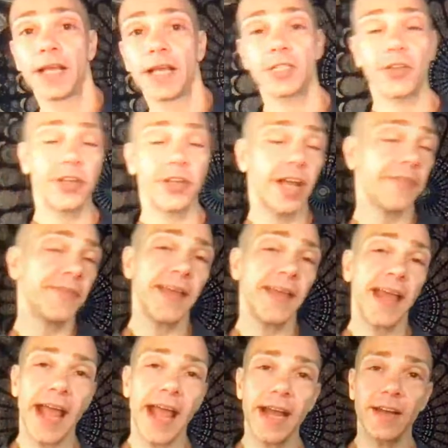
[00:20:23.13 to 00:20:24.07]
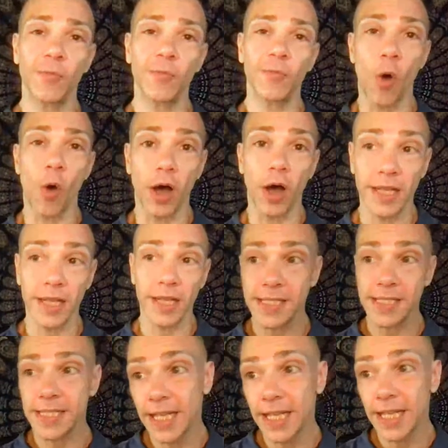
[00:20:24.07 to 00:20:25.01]
So you get the Eight of
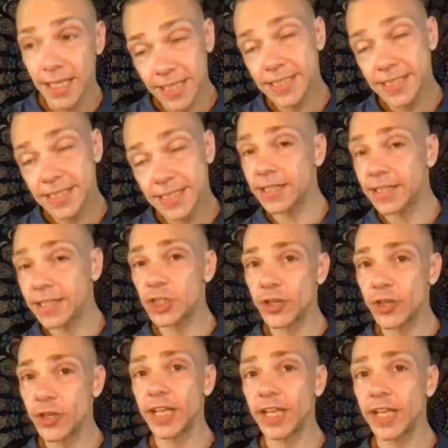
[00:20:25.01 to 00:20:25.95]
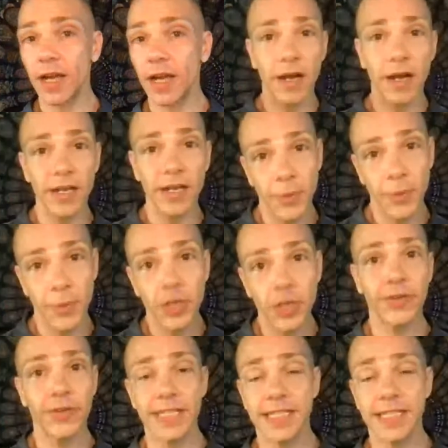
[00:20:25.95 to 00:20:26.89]
Wands. This is a little tricky card. It's
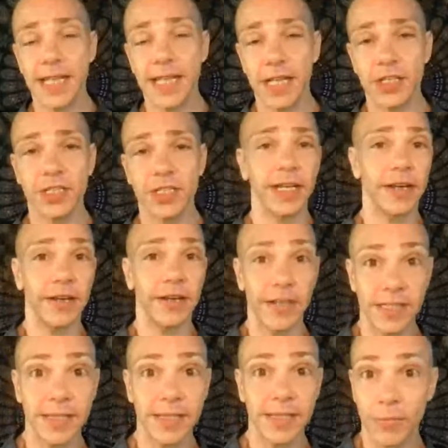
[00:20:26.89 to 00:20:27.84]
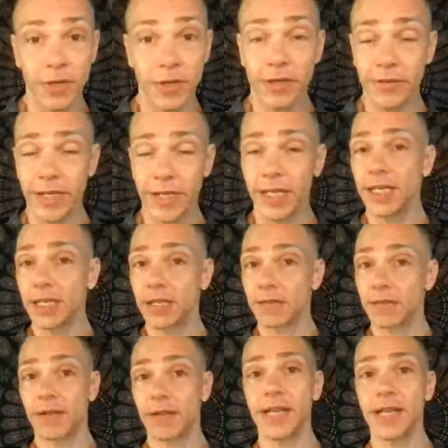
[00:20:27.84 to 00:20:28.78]
Mercury in Sagittarius, and Mercury
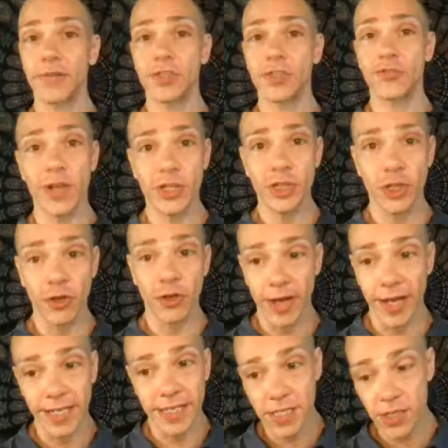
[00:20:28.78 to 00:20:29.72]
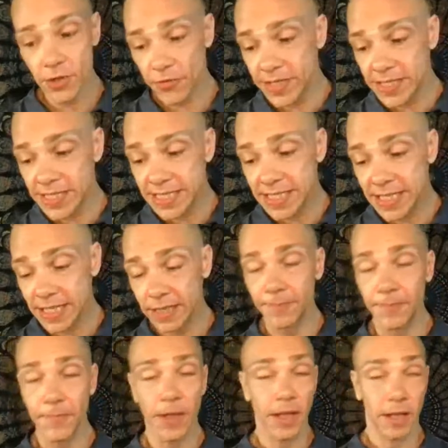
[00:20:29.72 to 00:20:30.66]
right now is retrograde. So this isn't
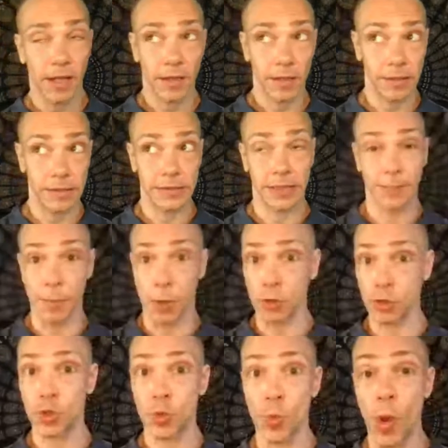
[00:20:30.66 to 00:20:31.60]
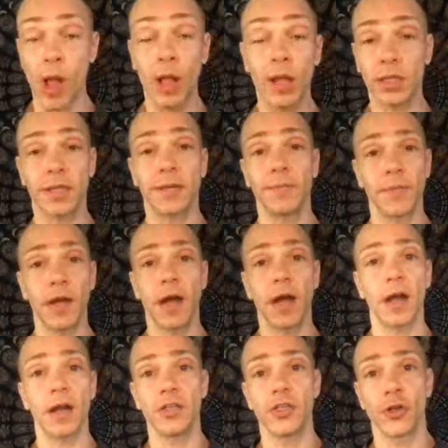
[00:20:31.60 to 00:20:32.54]
the most welcome
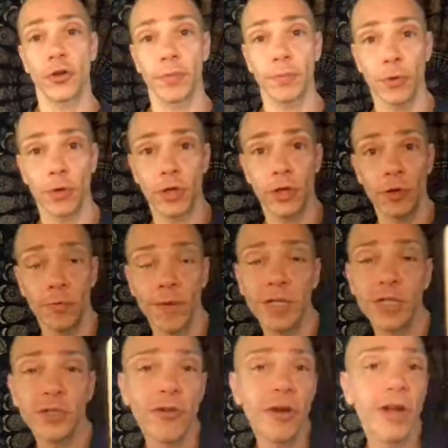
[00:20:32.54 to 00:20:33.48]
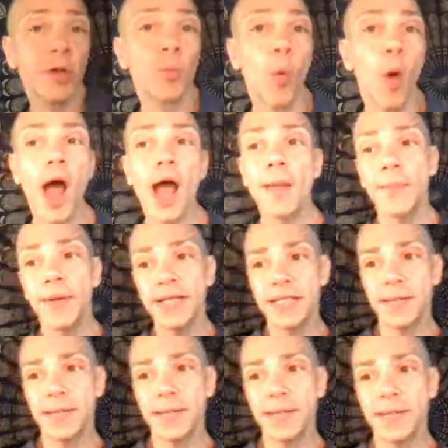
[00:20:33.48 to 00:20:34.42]
card during Mercury retrograde. Why? Because
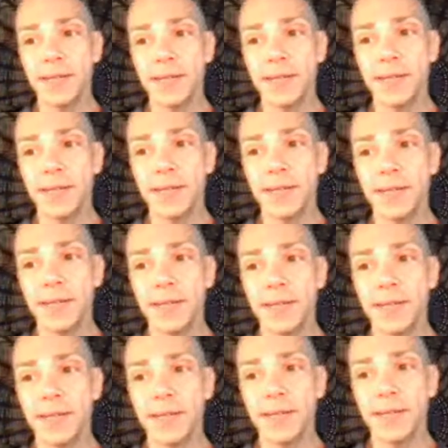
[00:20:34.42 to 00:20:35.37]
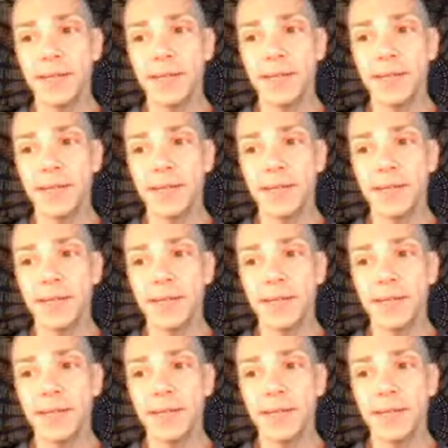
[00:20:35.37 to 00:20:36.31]
it means that things are going to be taking off very, very
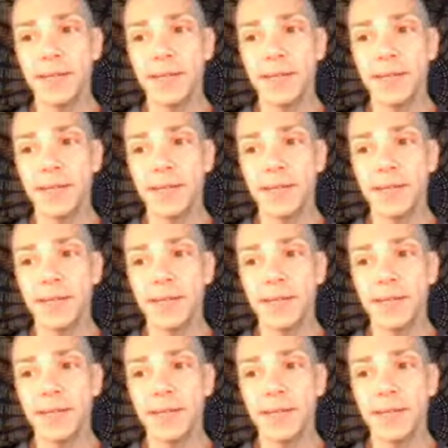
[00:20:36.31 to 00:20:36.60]
quickly.